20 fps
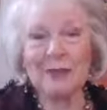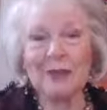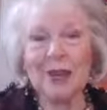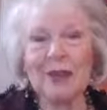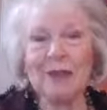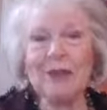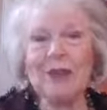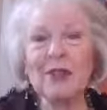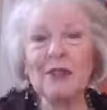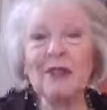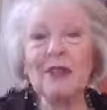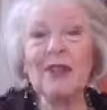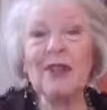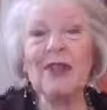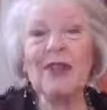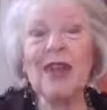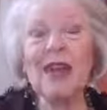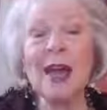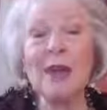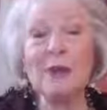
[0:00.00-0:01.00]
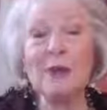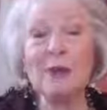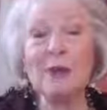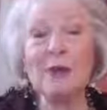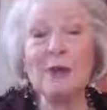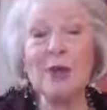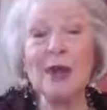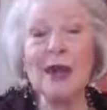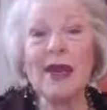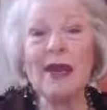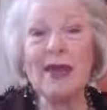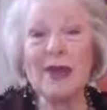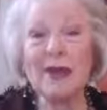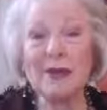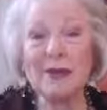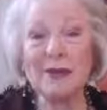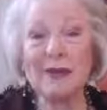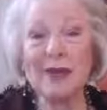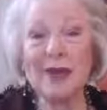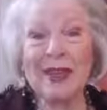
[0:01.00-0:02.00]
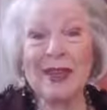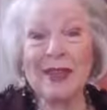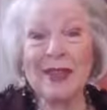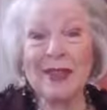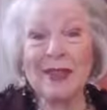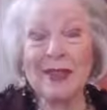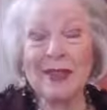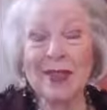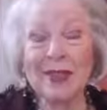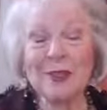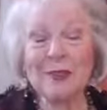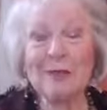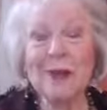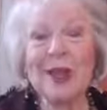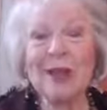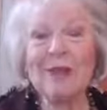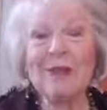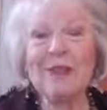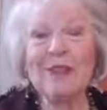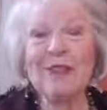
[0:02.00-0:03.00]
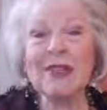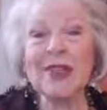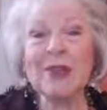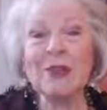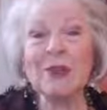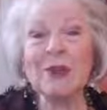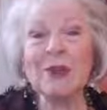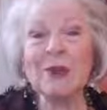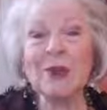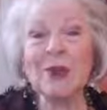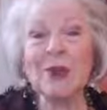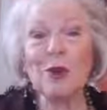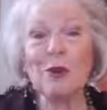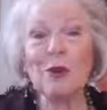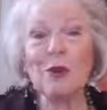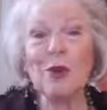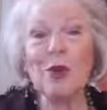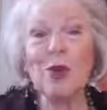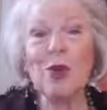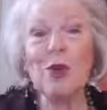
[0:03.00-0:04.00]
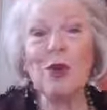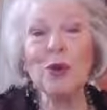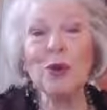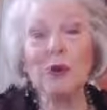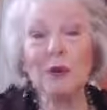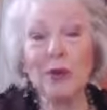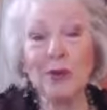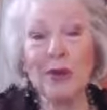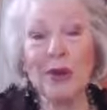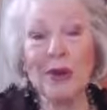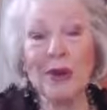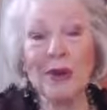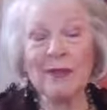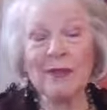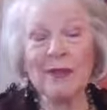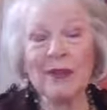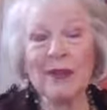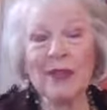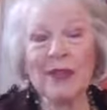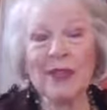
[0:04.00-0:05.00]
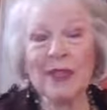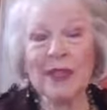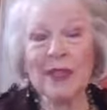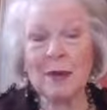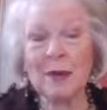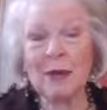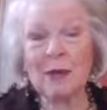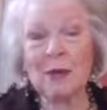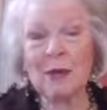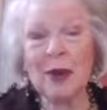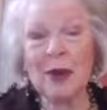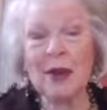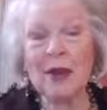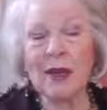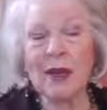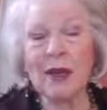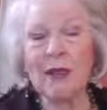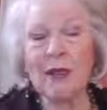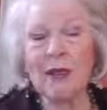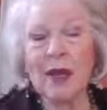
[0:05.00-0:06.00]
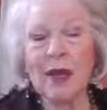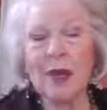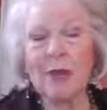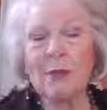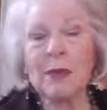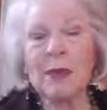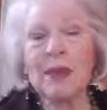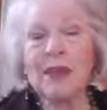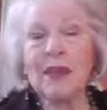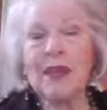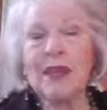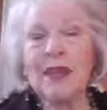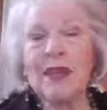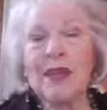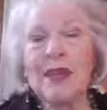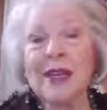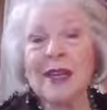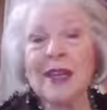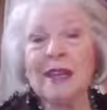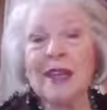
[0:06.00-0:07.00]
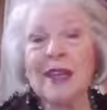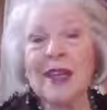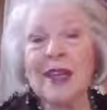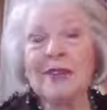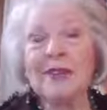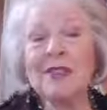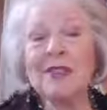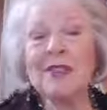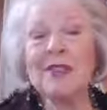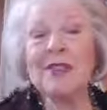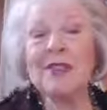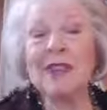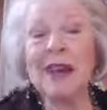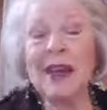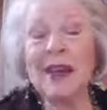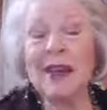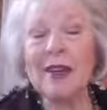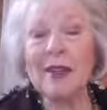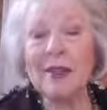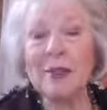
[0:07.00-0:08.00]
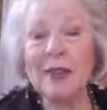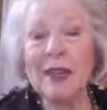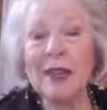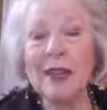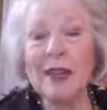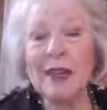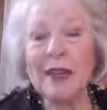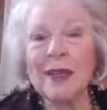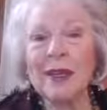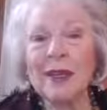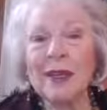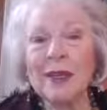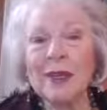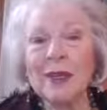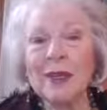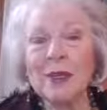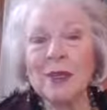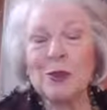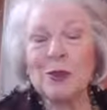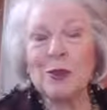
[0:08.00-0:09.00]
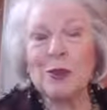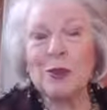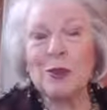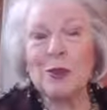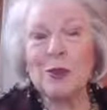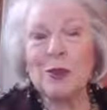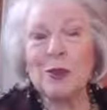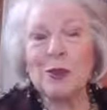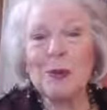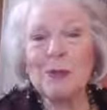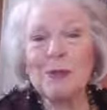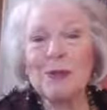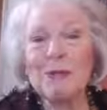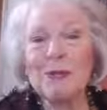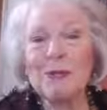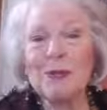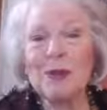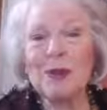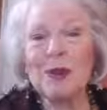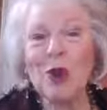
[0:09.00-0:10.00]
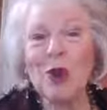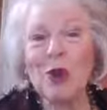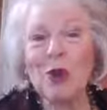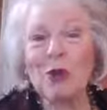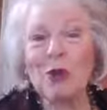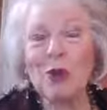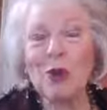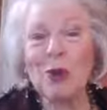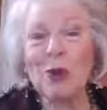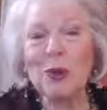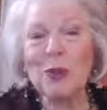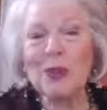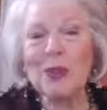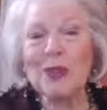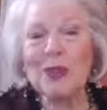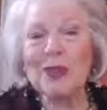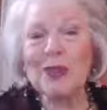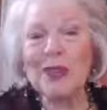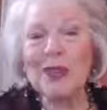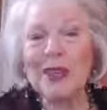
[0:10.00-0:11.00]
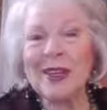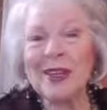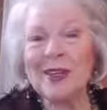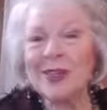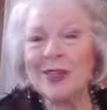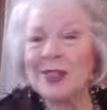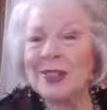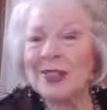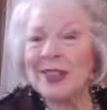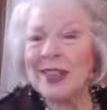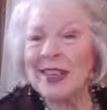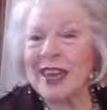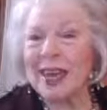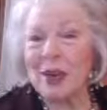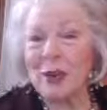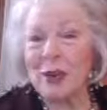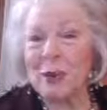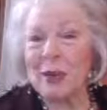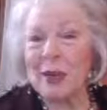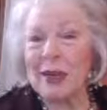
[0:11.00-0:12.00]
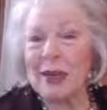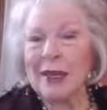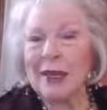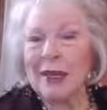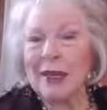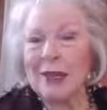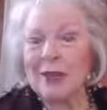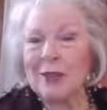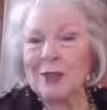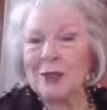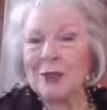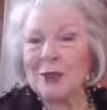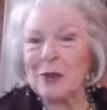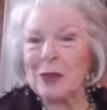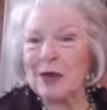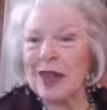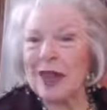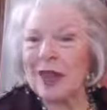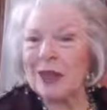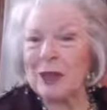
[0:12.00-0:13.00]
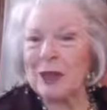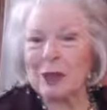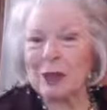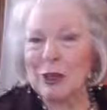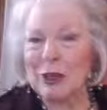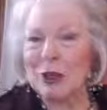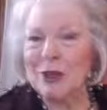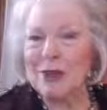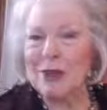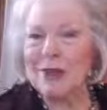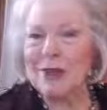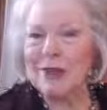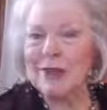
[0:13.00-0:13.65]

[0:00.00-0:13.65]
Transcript: If there's anything I'm afraid of, that's my invitation to go towards whatever it is I'm afraid of. Because life is inviting me to go towards the things that scare me so that I learn